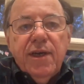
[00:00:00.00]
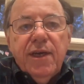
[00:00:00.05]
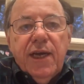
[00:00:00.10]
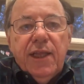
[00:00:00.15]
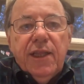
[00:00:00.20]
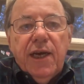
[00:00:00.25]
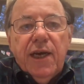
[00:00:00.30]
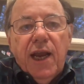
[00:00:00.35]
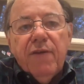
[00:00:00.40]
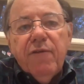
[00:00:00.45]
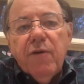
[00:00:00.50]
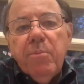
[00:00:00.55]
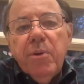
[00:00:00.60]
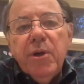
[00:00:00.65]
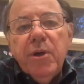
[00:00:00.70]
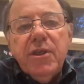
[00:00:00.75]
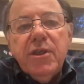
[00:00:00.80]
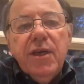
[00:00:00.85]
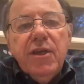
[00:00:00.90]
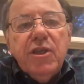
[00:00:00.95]
And the liver
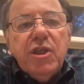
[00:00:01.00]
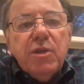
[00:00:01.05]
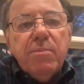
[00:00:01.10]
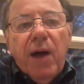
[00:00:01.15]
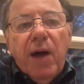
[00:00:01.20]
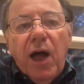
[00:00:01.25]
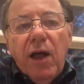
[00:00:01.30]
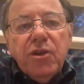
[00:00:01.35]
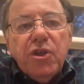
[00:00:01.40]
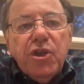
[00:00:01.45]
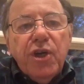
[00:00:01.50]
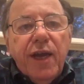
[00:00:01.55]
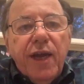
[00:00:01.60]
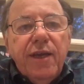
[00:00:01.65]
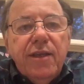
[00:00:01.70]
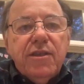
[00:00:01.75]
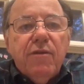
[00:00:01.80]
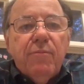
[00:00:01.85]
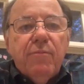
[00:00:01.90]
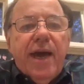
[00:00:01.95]
puts these small
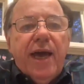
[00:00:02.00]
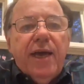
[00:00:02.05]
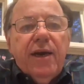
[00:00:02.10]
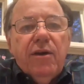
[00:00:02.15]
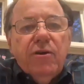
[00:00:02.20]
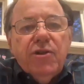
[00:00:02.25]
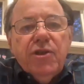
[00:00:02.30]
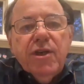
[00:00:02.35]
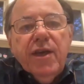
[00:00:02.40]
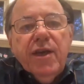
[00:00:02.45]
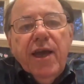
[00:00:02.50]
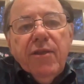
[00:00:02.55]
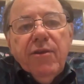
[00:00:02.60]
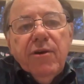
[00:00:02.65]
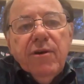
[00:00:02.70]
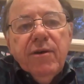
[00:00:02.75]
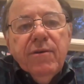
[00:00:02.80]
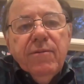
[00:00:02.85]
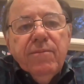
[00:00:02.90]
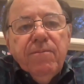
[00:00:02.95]
chains of mannose together,